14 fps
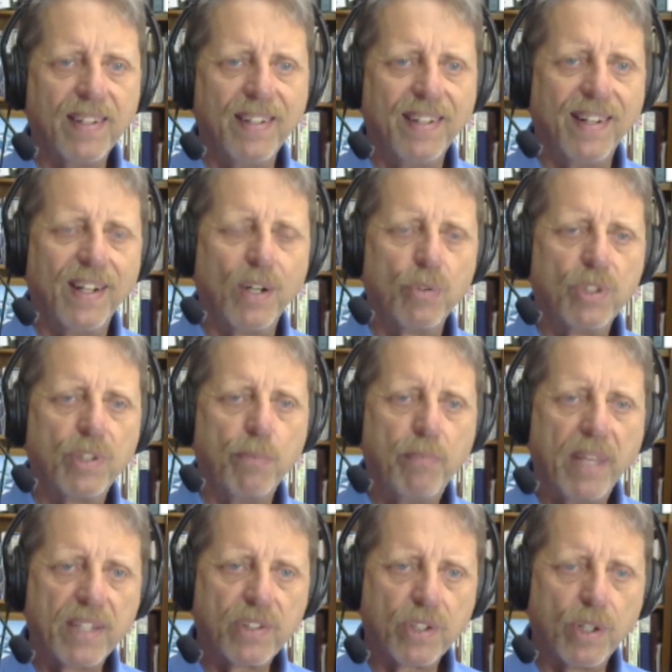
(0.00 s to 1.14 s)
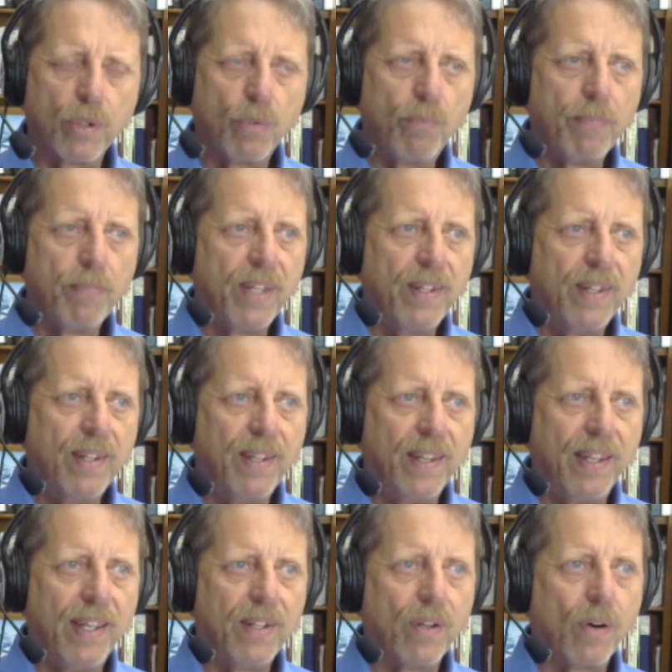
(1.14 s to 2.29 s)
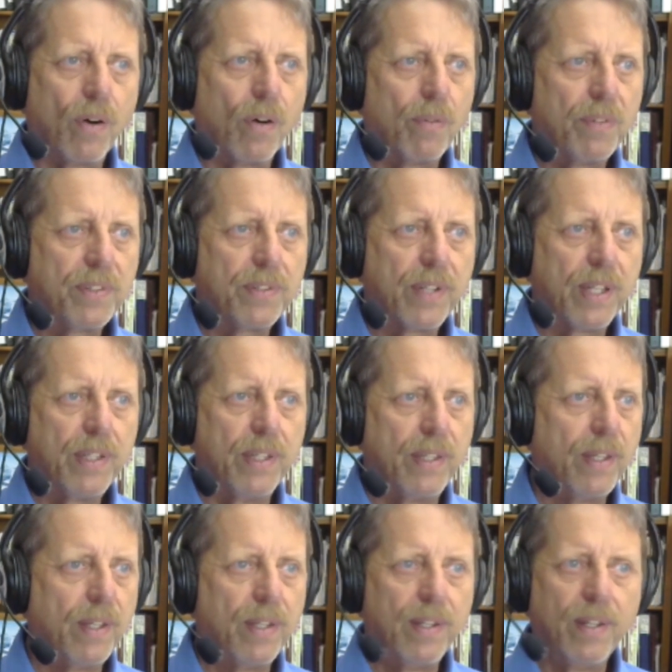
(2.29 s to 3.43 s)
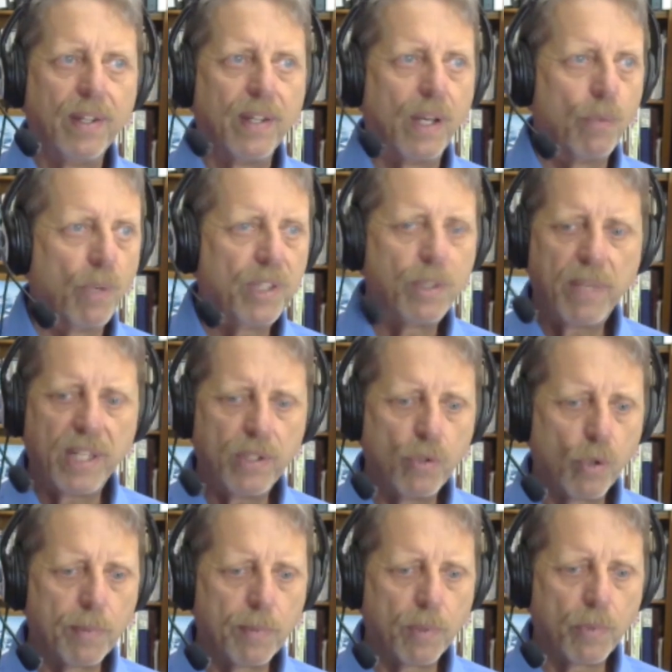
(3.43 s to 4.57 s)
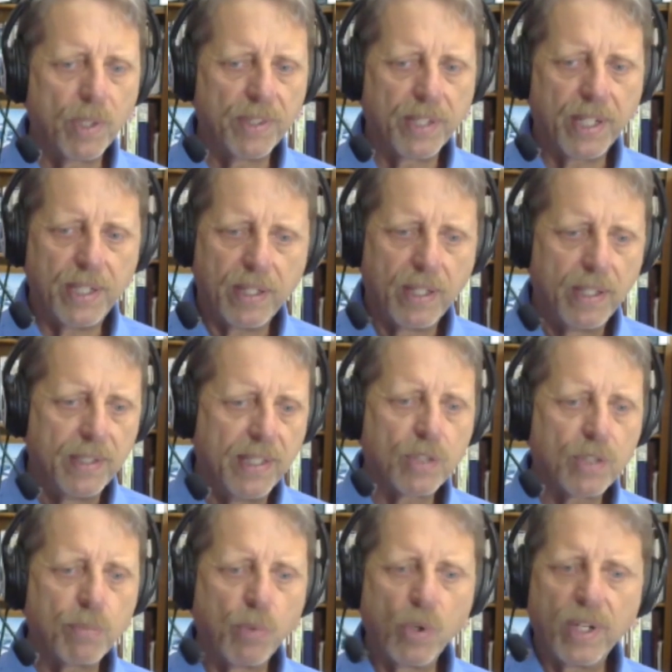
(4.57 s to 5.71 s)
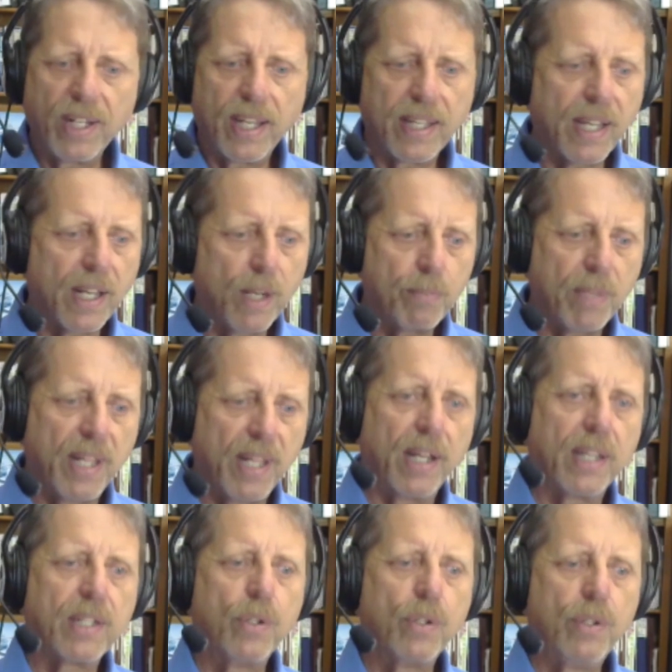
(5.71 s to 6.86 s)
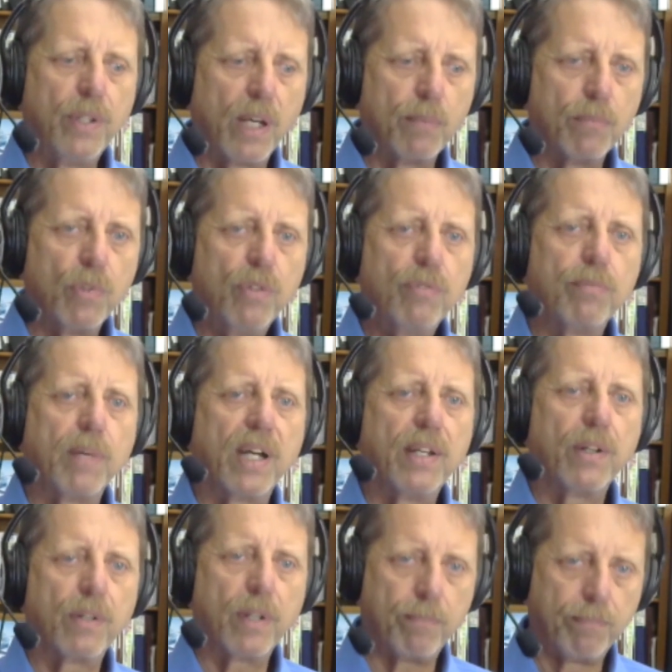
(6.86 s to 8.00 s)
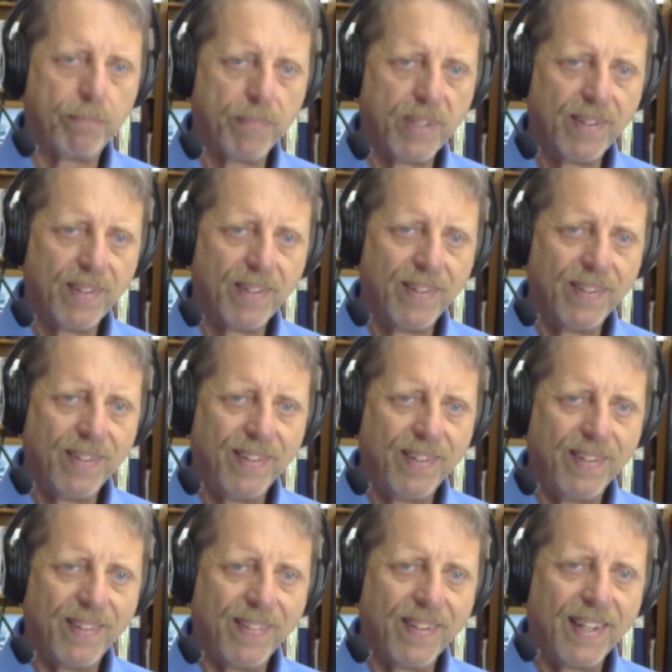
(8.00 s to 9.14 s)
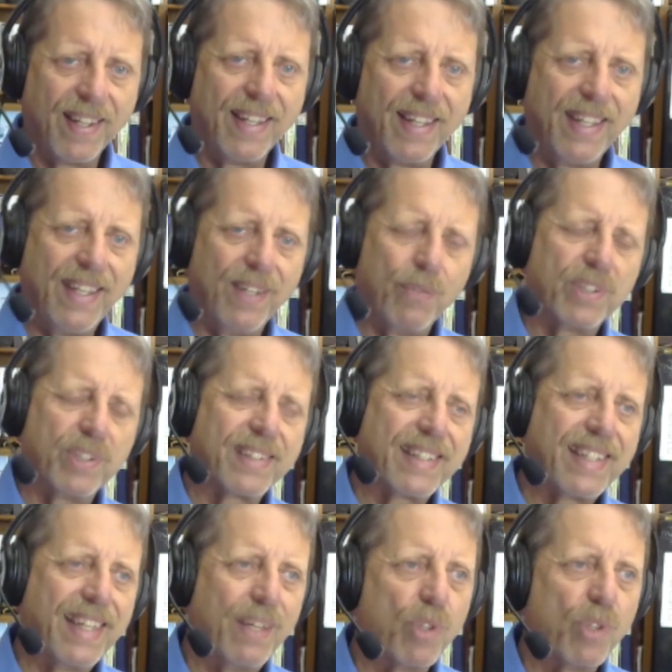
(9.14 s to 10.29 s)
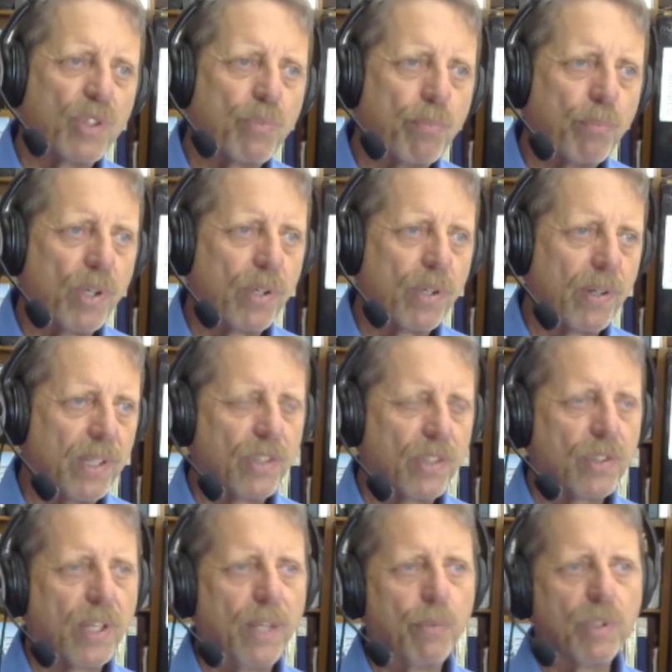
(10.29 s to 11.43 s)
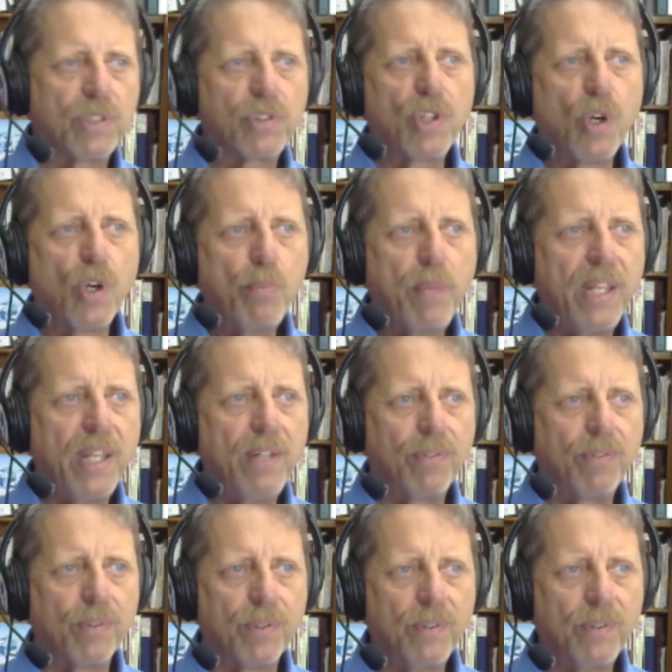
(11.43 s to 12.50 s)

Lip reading: I was in Mexico, and all of a sudden, I went to bed normal one night. Next morning, I got up and I could not move my arm. It was murder. It was so painful.